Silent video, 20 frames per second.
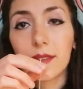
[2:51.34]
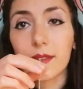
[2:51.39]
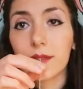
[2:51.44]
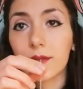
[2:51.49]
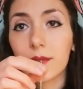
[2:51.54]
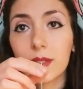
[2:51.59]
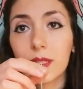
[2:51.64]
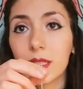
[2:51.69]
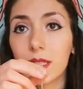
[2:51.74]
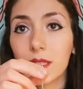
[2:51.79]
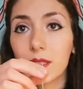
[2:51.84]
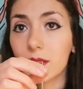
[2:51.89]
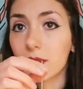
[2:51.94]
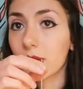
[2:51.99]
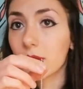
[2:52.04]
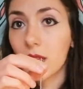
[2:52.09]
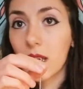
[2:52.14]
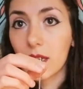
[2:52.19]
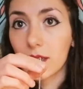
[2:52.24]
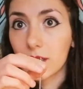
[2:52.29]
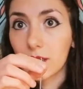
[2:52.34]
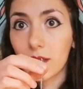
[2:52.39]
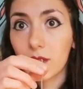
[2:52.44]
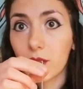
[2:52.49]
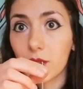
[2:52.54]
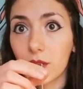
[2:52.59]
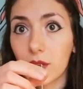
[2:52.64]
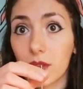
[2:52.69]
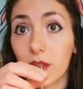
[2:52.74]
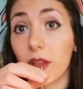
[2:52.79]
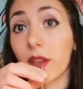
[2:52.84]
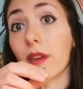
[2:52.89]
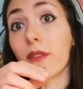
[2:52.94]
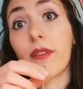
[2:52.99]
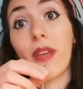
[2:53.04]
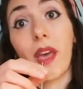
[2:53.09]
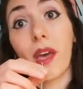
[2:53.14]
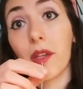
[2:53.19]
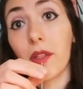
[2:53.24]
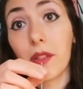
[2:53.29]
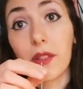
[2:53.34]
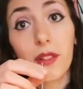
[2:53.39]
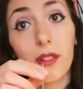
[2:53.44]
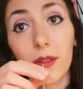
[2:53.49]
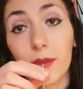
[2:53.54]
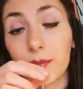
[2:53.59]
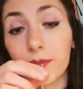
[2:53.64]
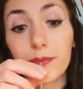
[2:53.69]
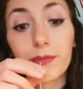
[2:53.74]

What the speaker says: really anything you could think of, health.